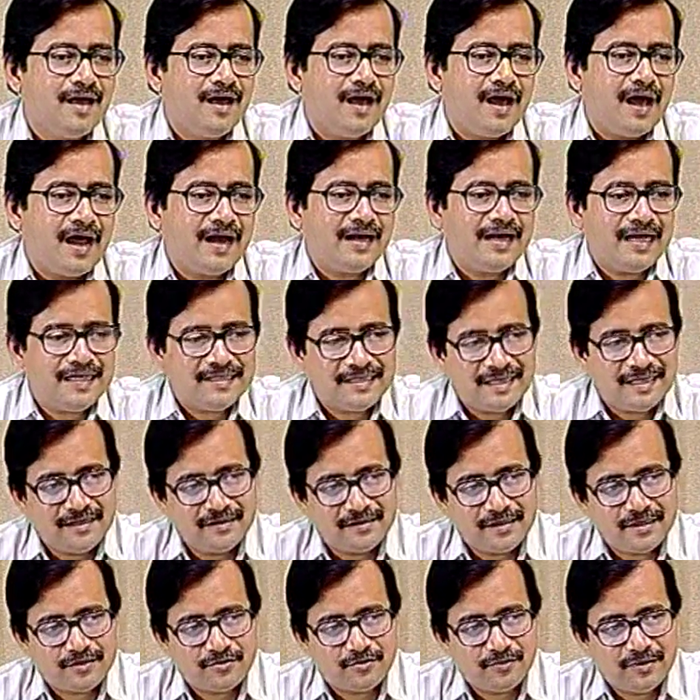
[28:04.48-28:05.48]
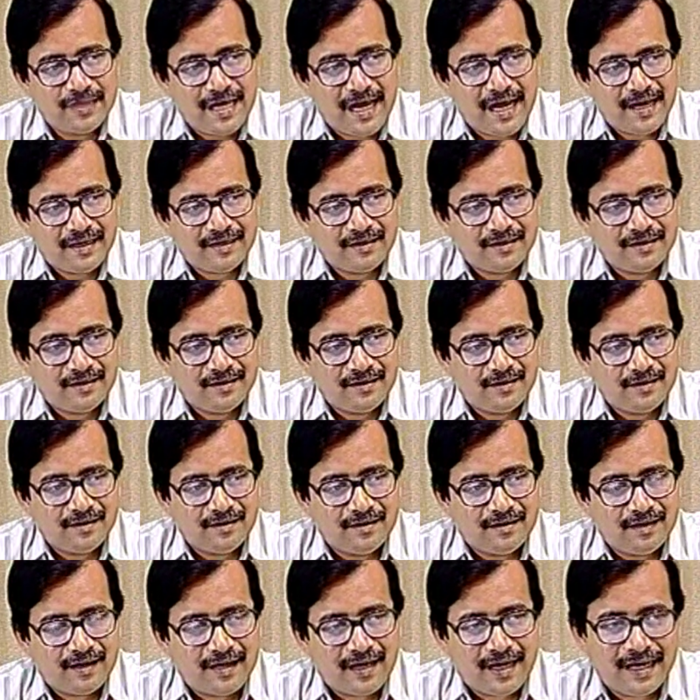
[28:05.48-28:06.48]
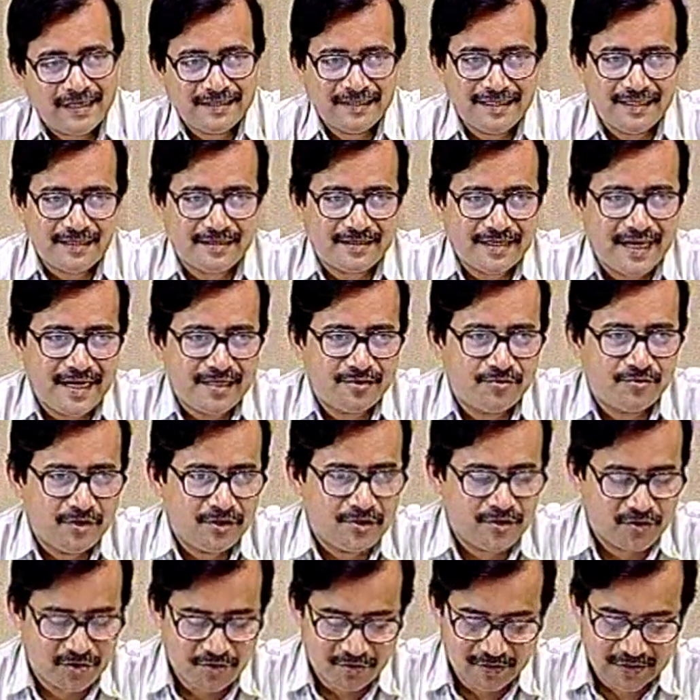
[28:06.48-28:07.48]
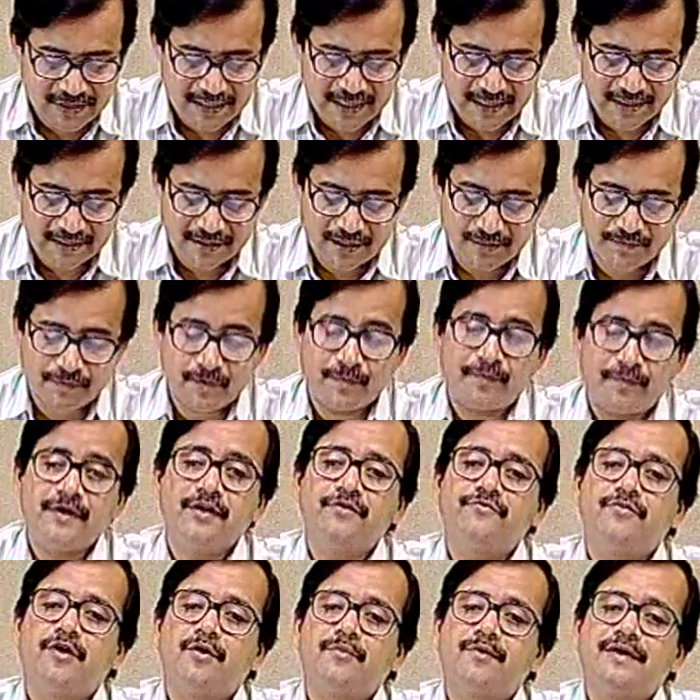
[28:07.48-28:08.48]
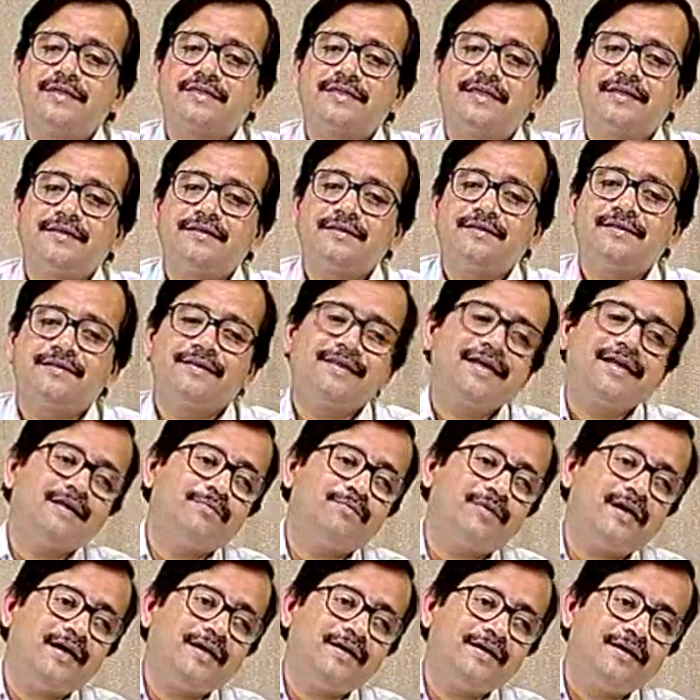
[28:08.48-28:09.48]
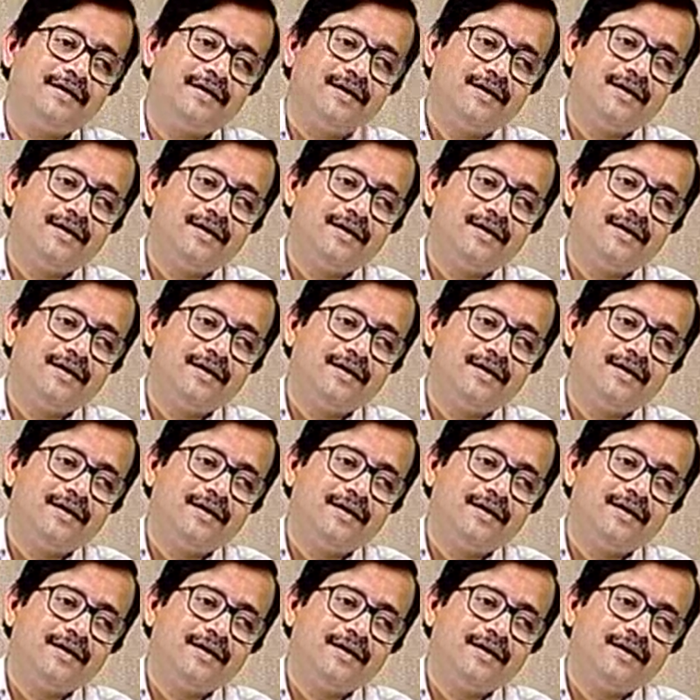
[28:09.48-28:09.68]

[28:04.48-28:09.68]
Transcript: and as an answer to that, I shall try to introduce the concept of information, thereby